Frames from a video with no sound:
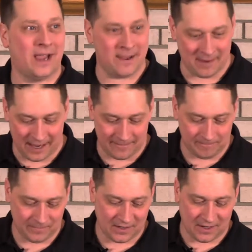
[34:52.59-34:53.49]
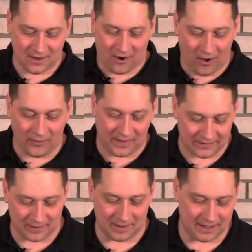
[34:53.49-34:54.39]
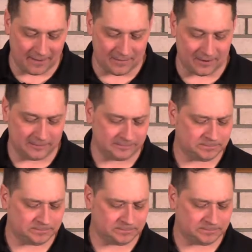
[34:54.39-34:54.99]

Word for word: Amen. All things have become new.